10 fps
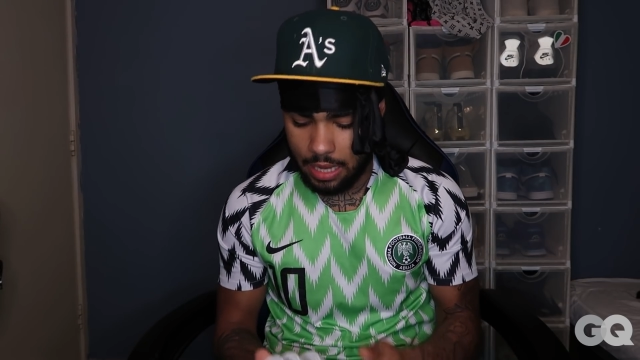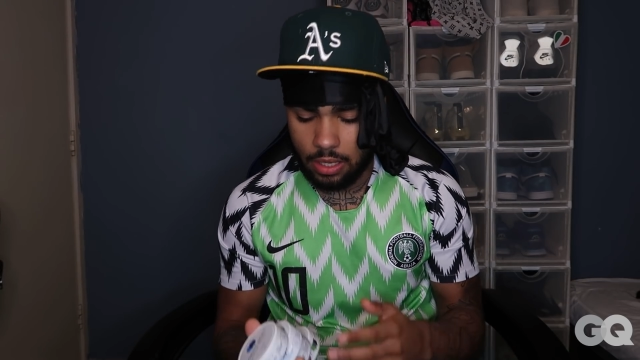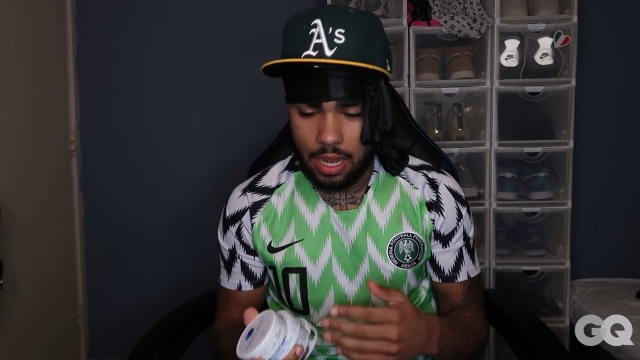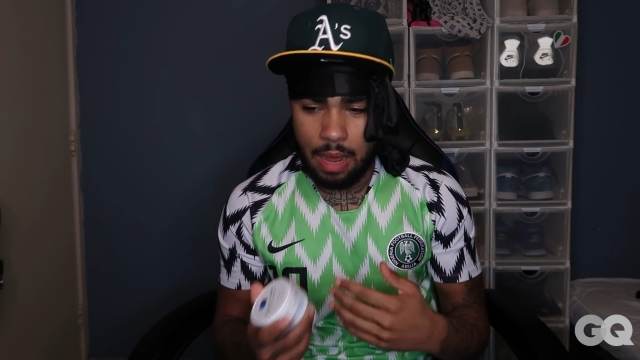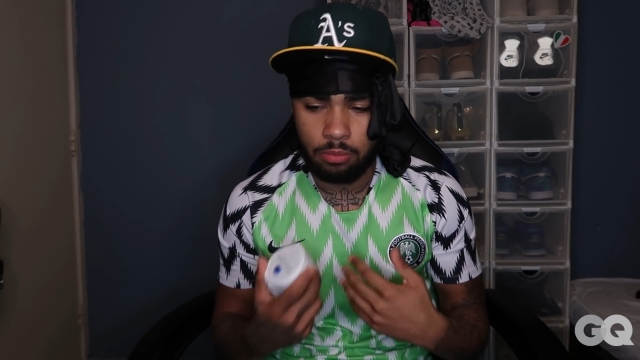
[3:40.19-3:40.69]

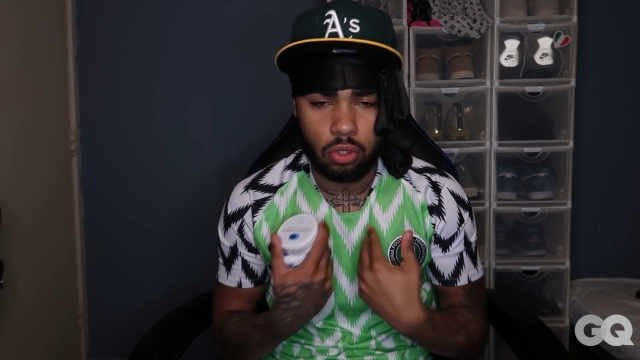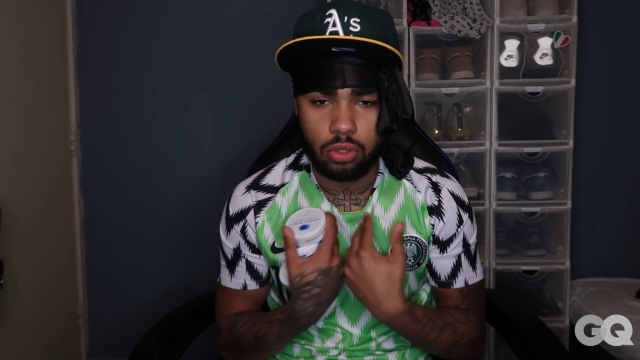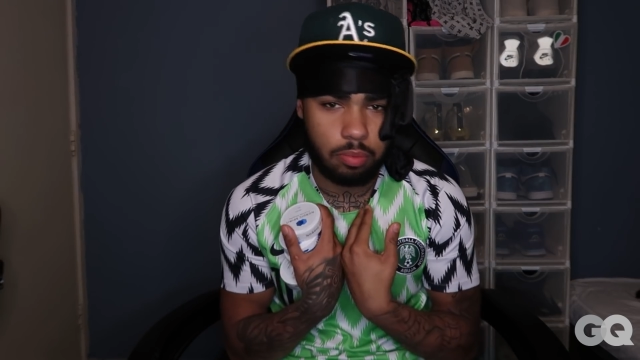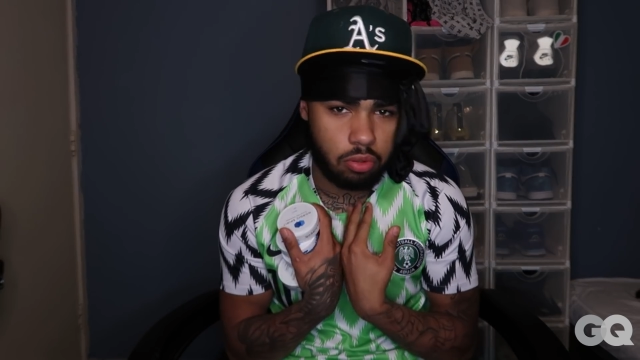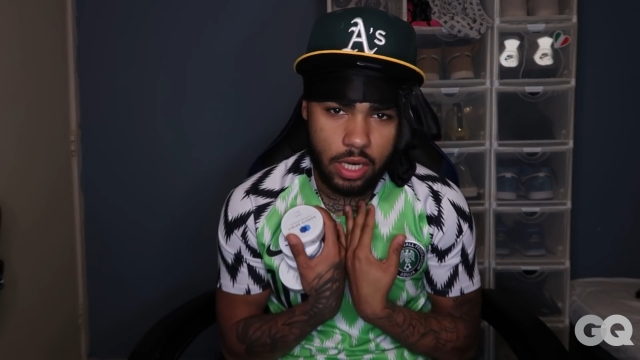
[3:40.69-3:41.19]
I'm
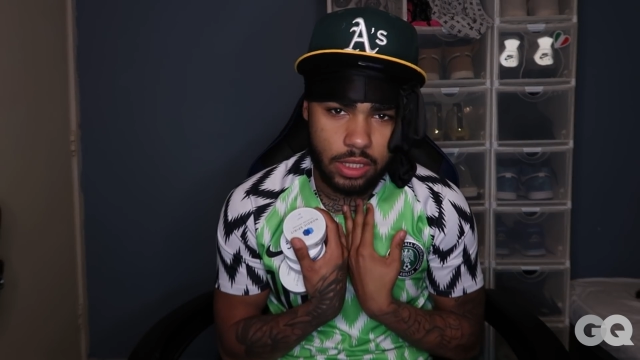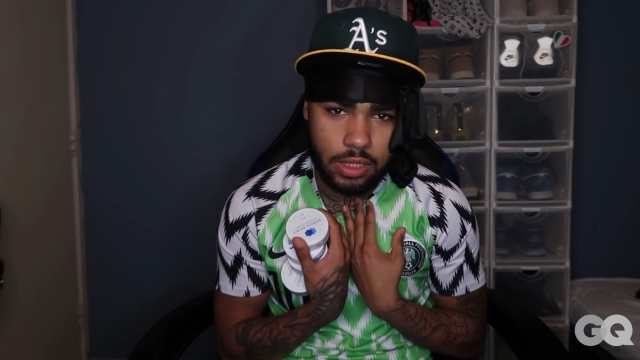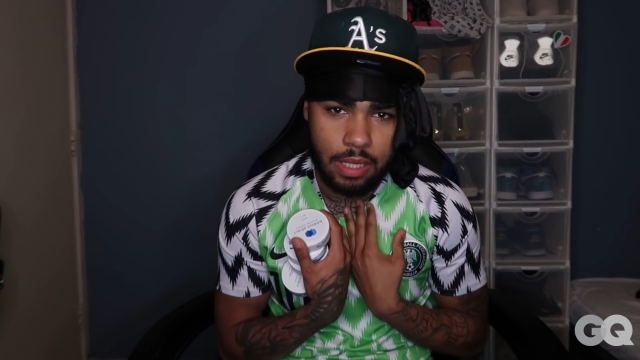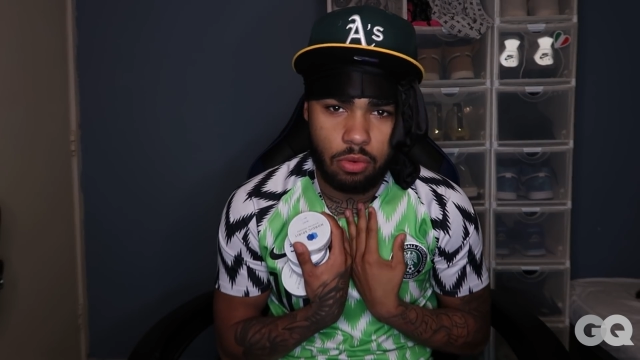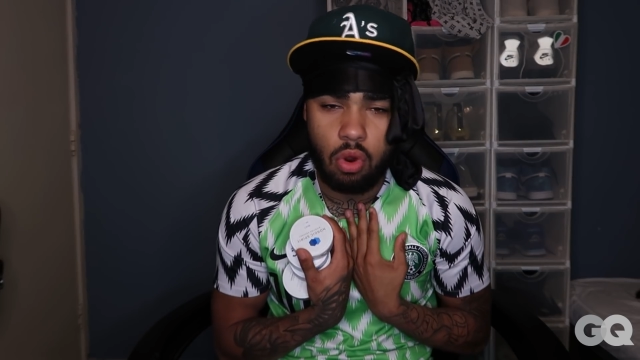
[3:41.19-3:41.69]
not
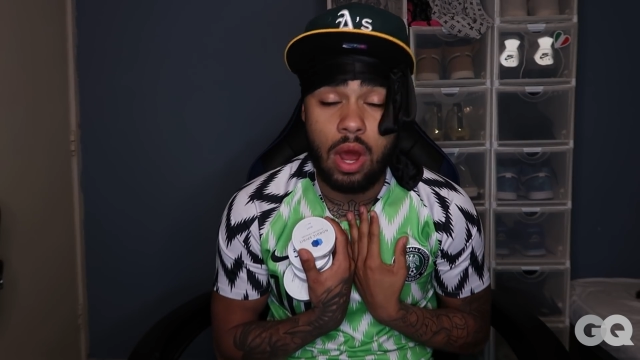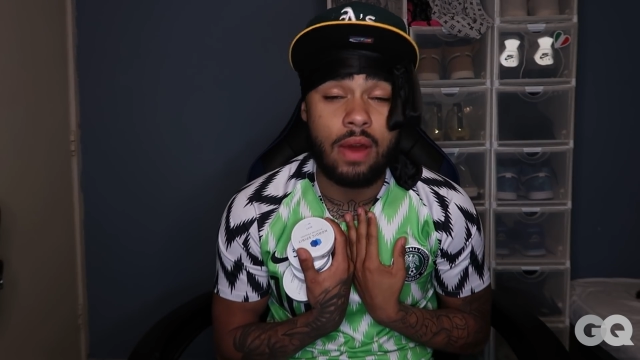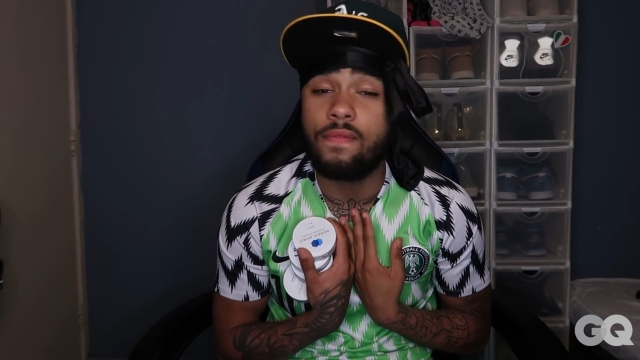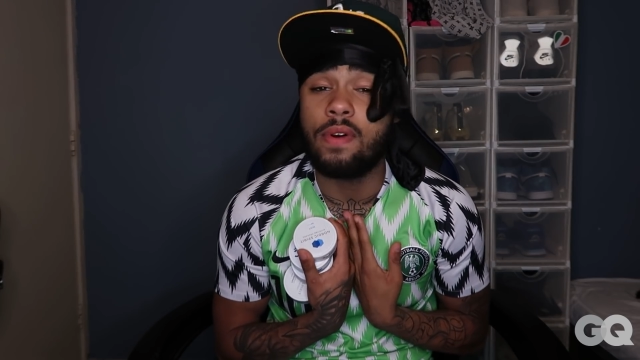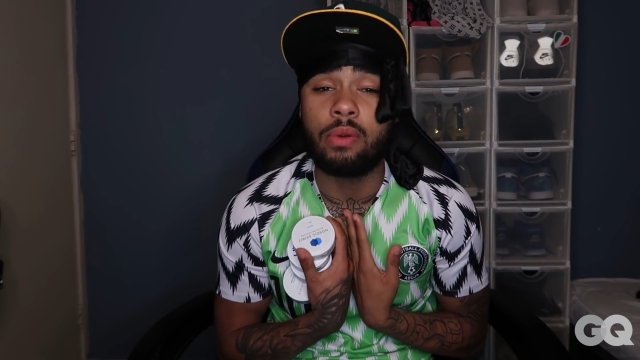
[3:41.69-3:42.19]
depressed. I'm
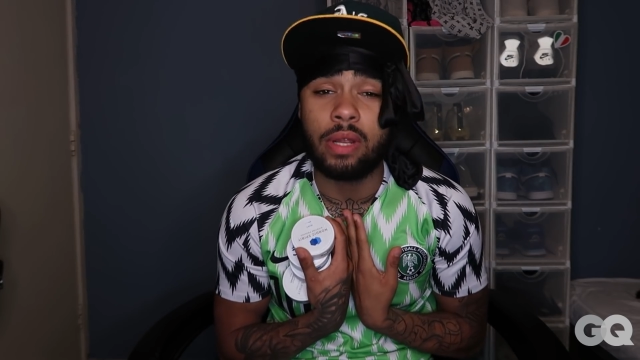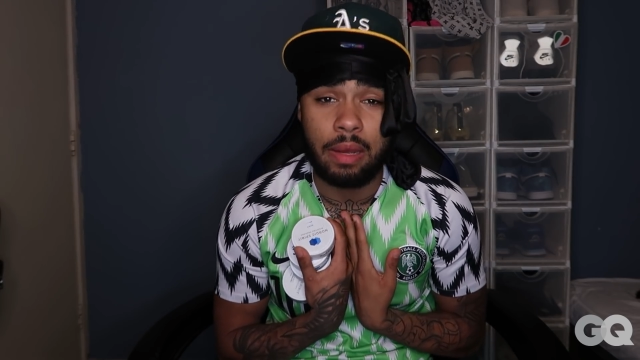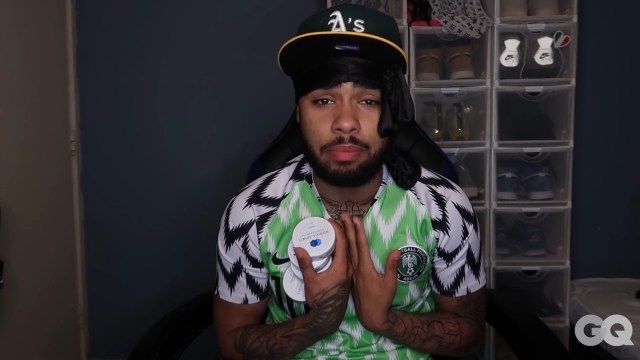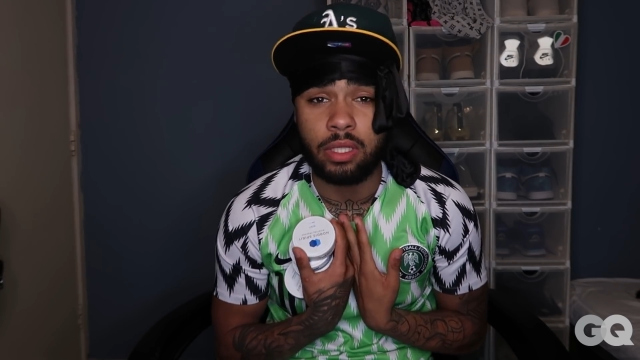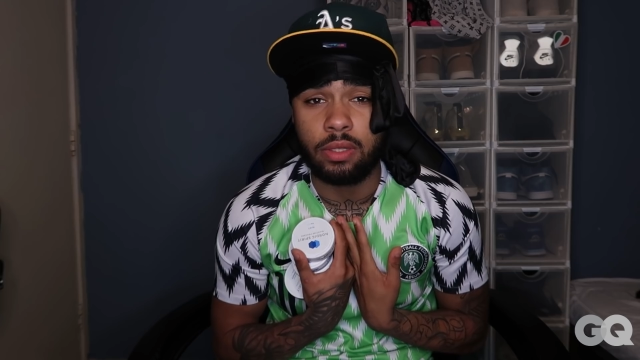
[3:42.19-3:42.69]
quite a very
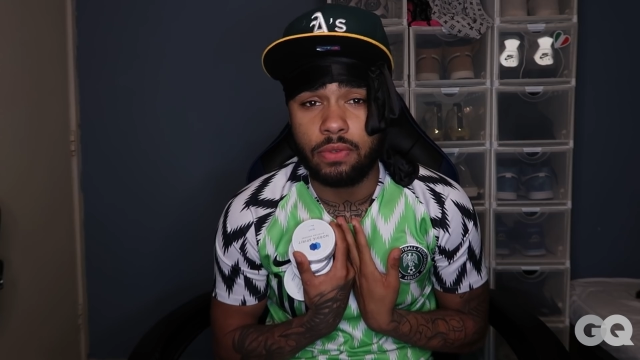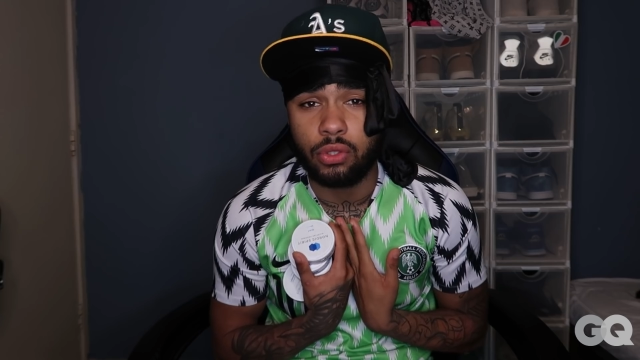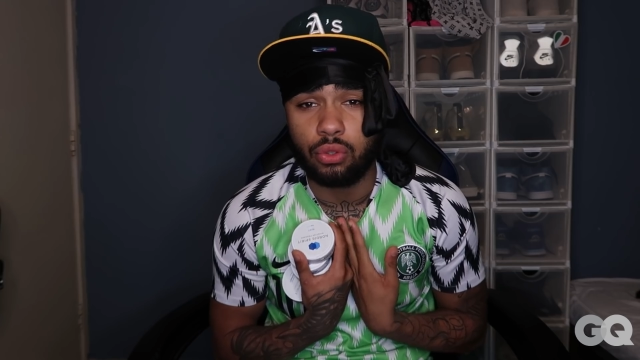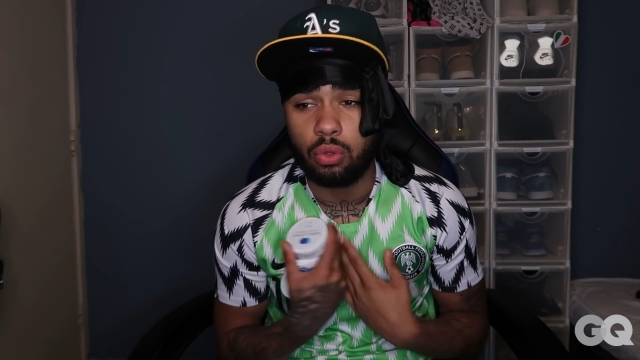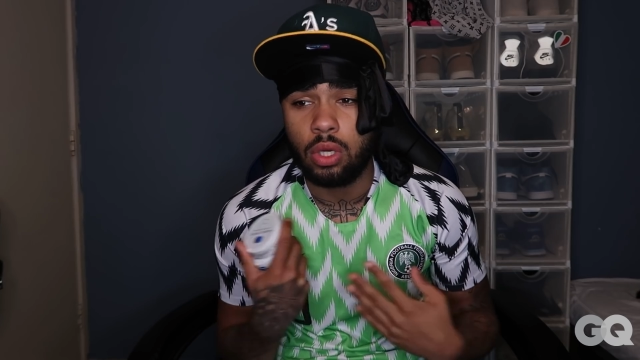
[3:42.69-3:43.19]
happy
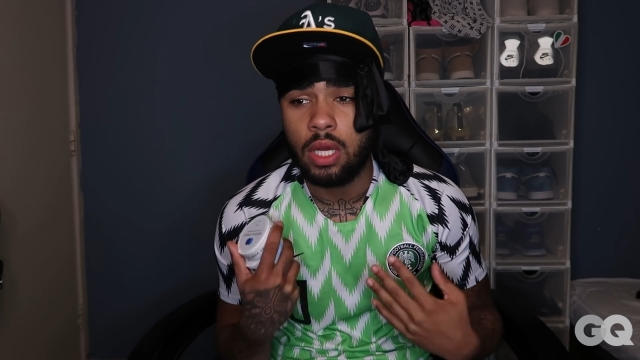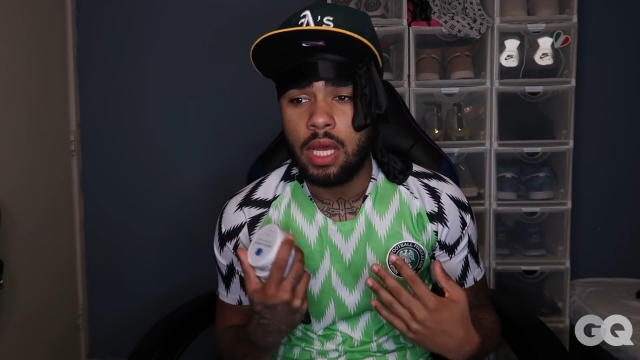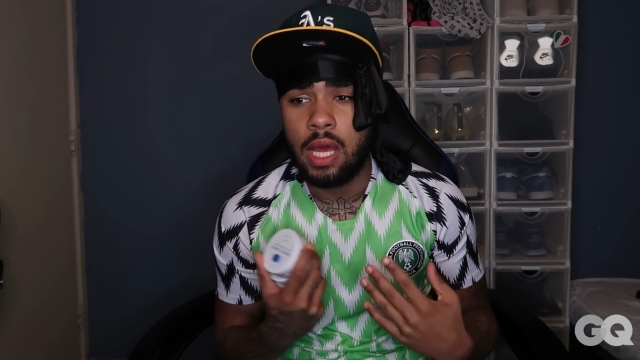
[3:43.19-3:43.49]
individual.